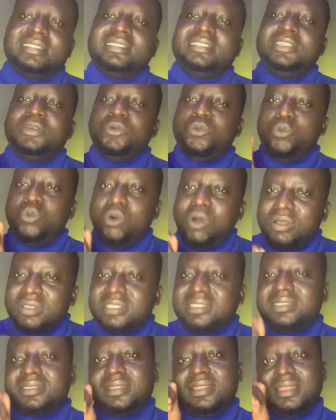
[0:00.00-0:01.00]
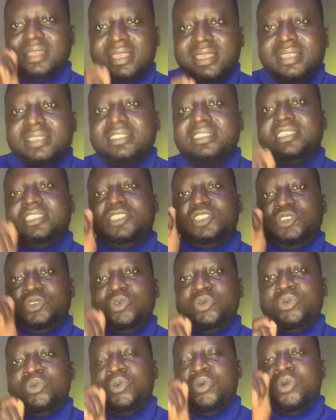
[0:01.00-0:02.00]
the worst things
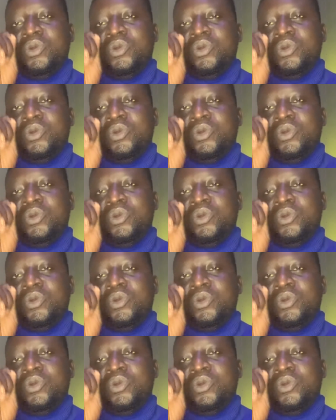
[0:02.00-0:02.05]
you